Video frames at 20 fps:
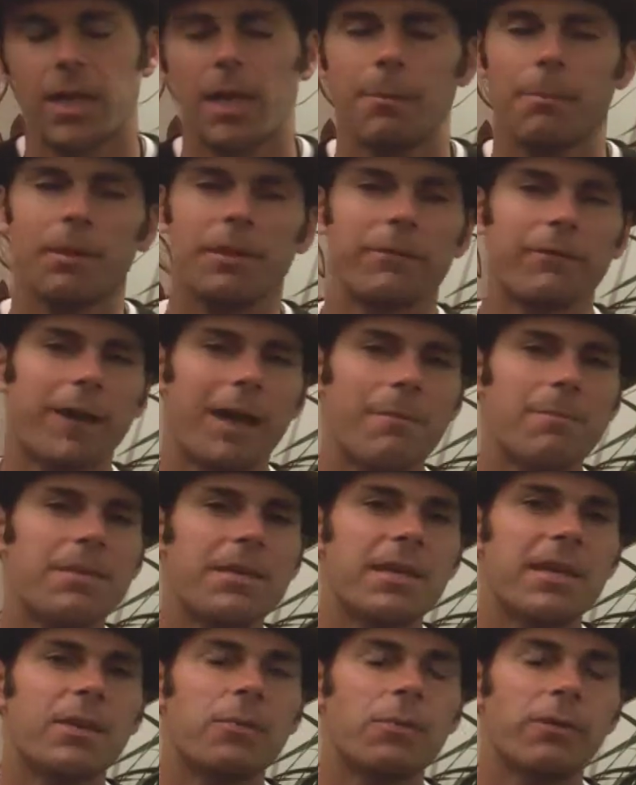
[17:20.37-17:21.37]
But if I
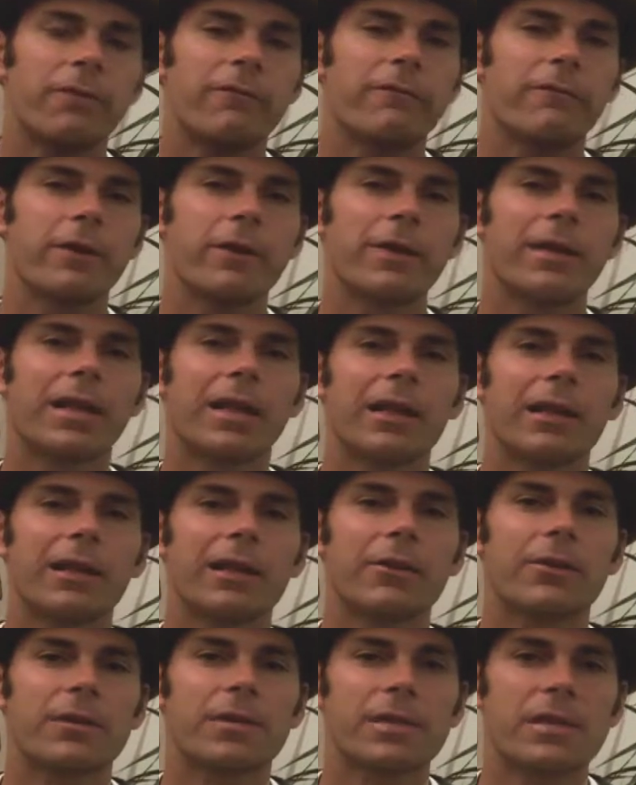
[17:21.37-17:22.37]
begin with a very
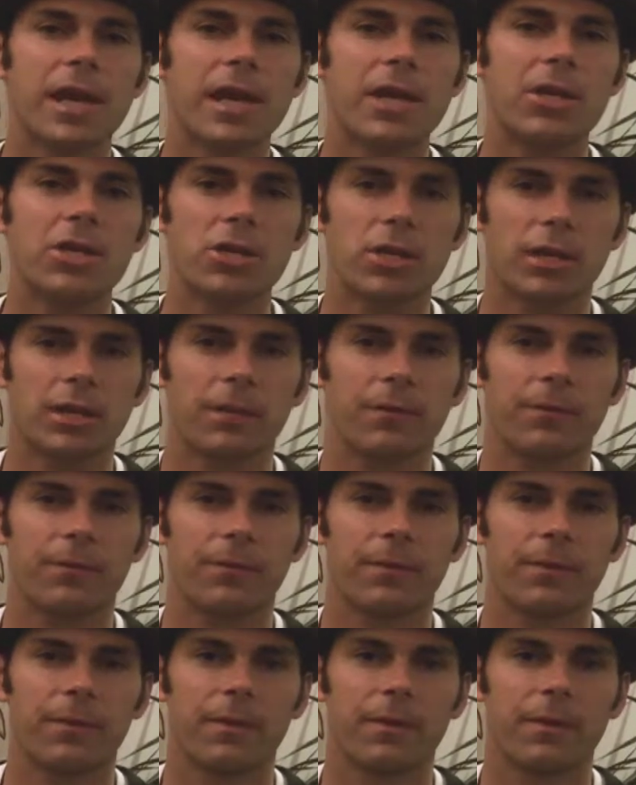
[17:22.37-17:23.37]
clear intention,
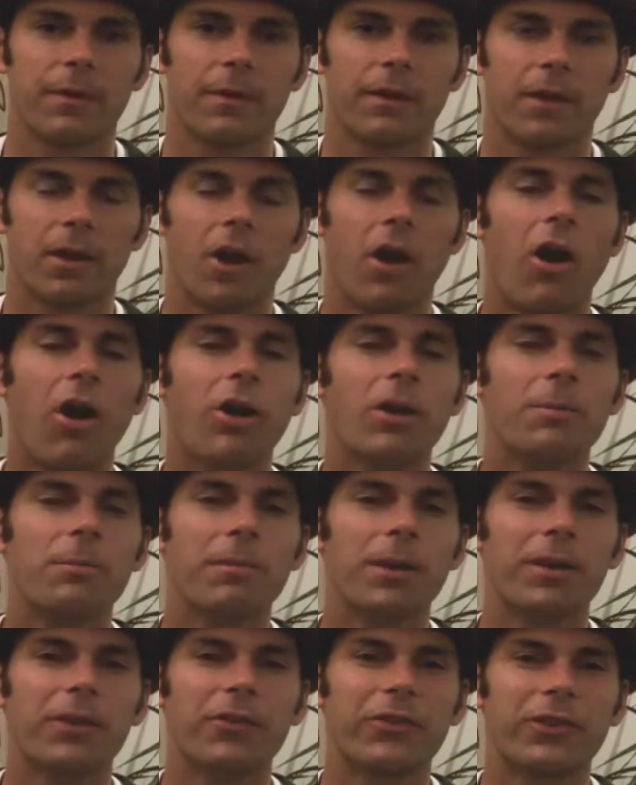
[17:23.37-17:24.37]
a
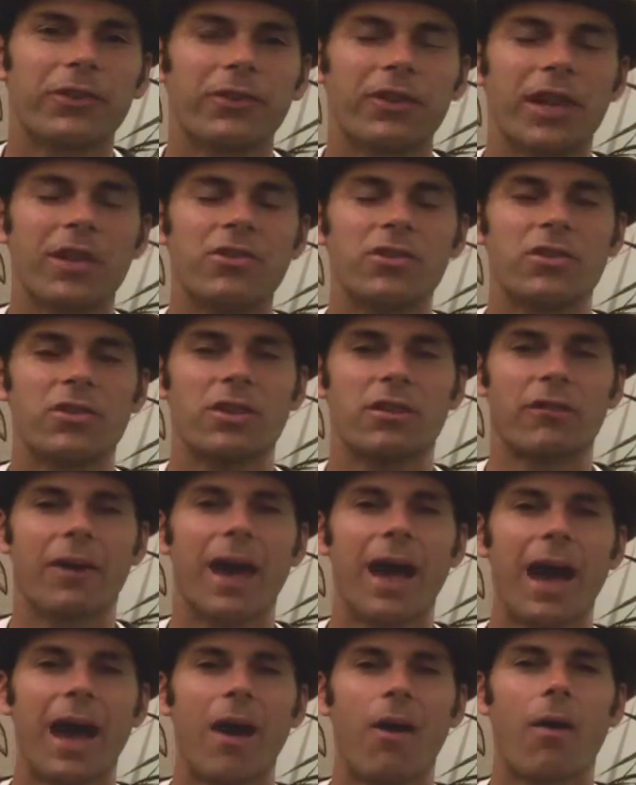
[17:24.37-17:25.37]
heart-based intention of
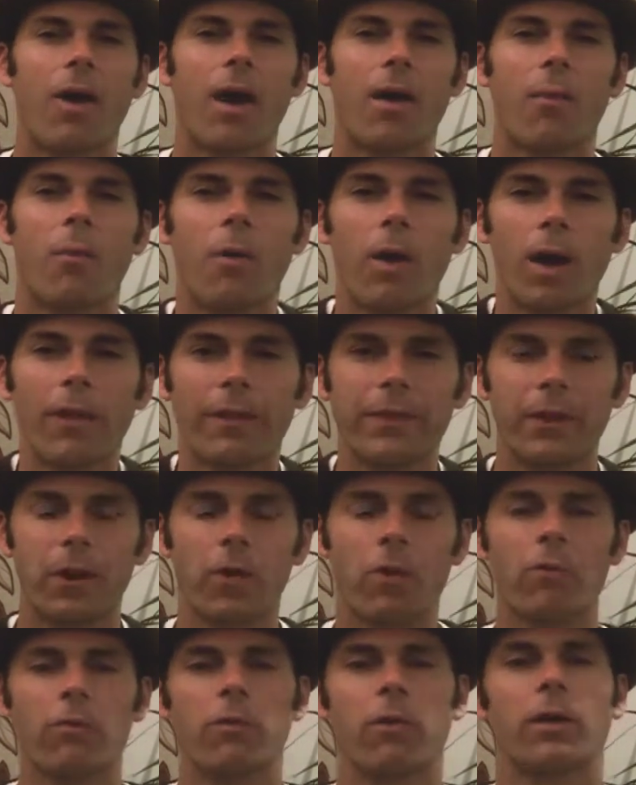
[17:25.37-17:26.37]
how I want the
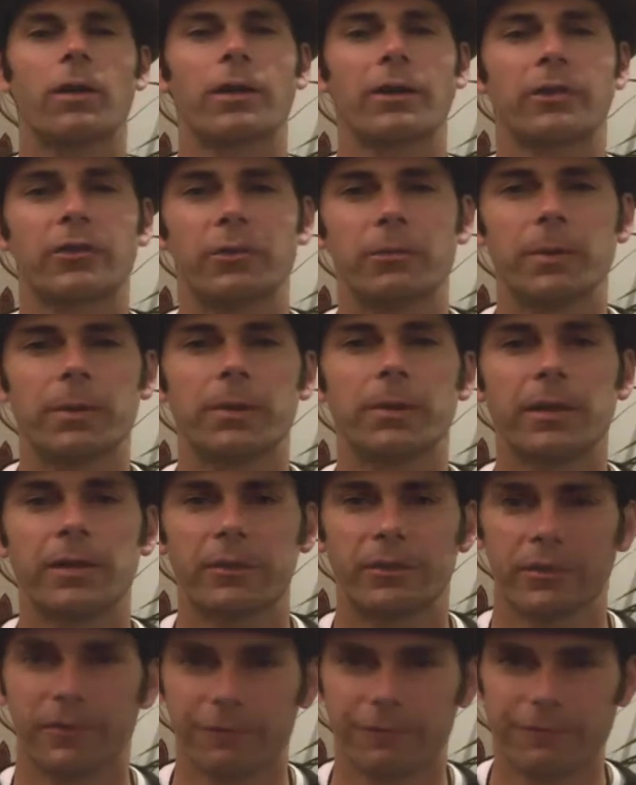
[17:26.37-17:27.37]
overall experience
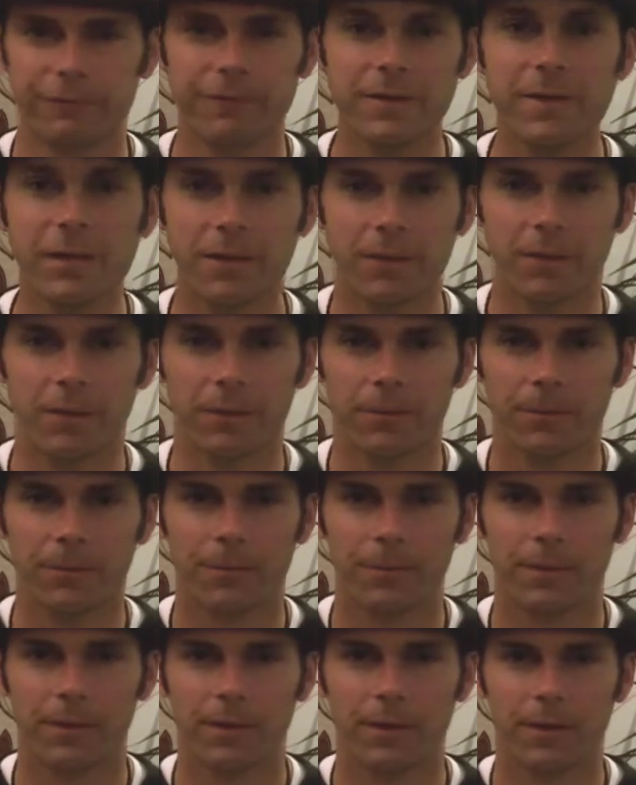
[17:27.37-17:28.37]
to feel,
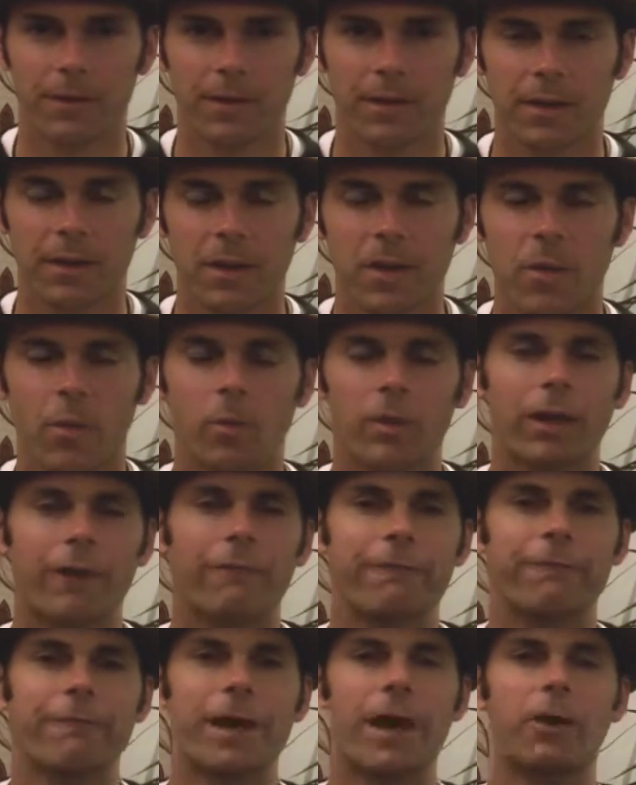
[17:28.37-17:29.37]
what I've
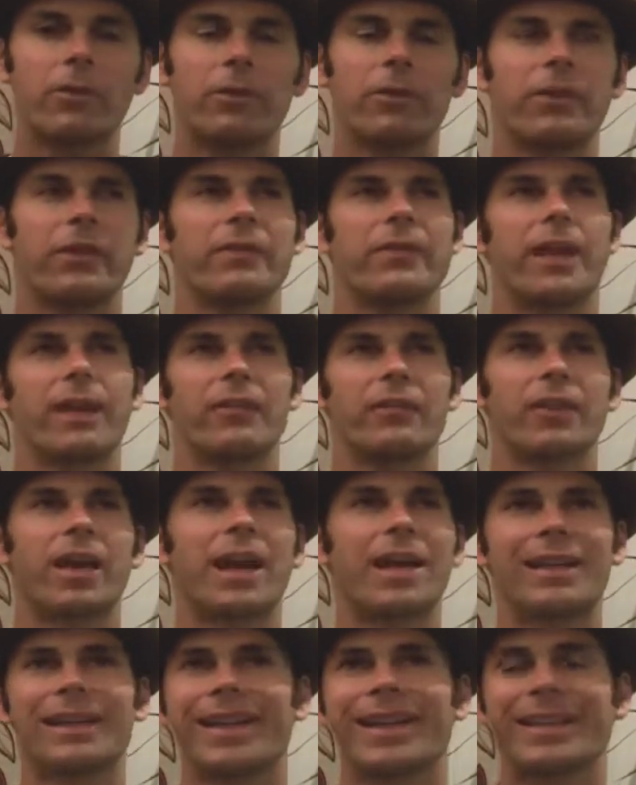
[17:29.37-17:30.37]
found is that that's kind
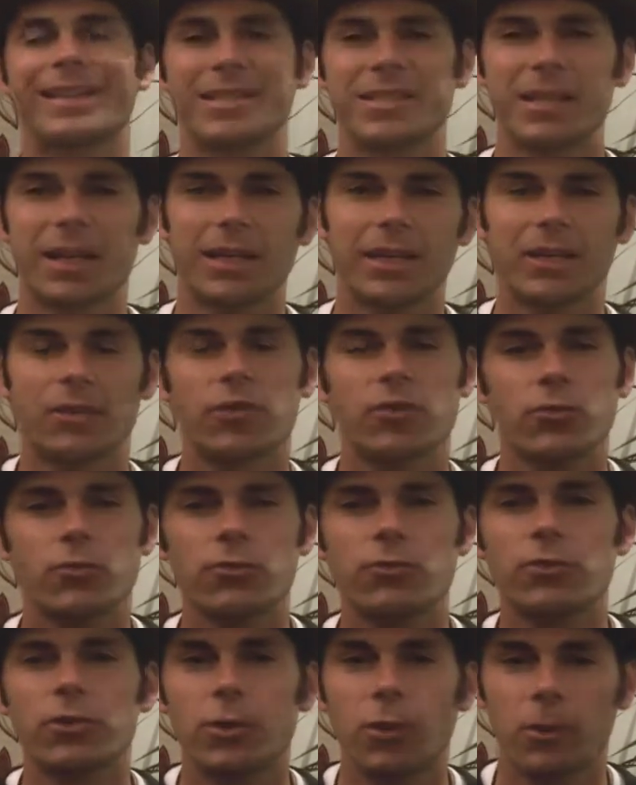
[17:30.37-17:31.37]
of like setting a true
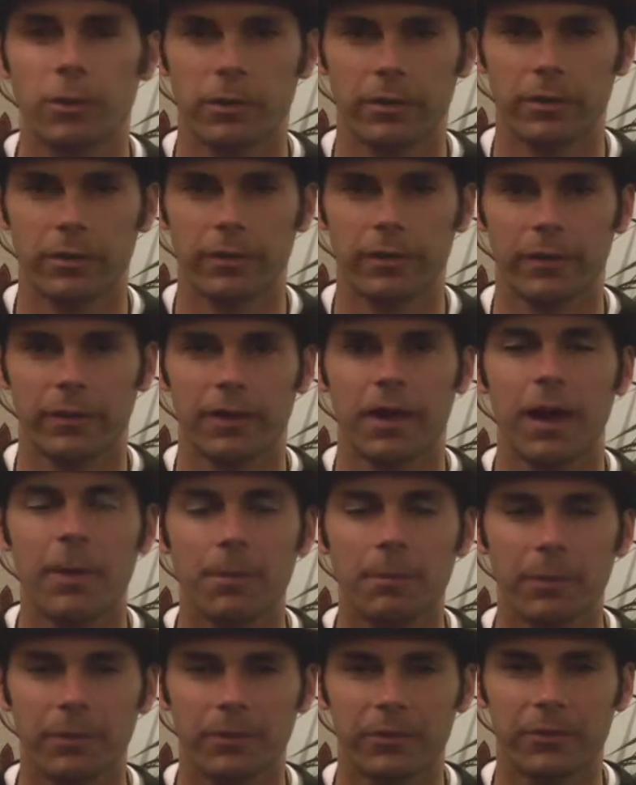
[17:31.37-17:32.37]
north on the
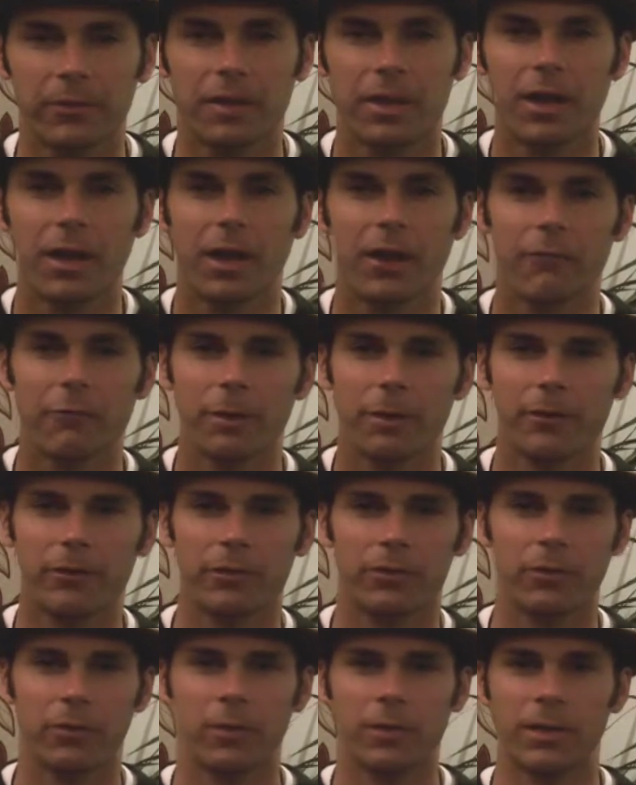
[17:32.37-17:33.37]
compass of my
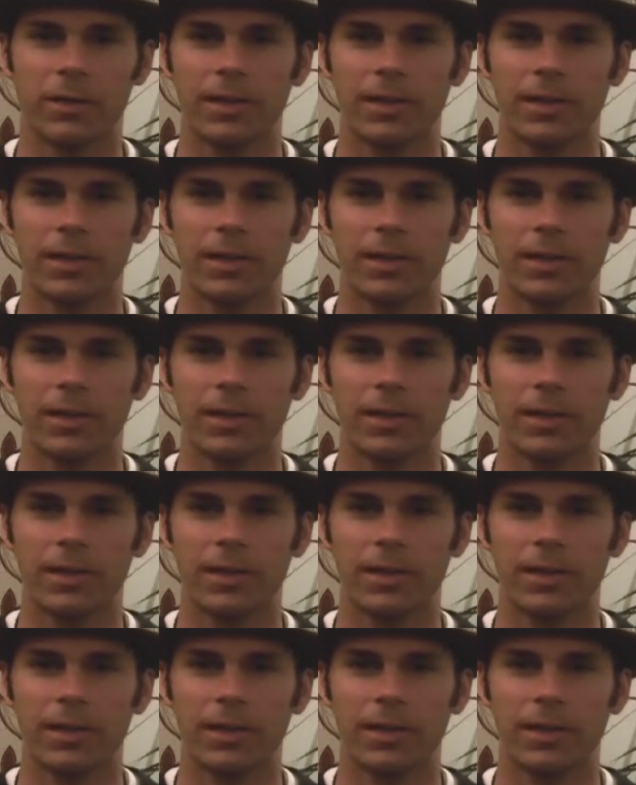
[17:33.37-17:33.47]
story.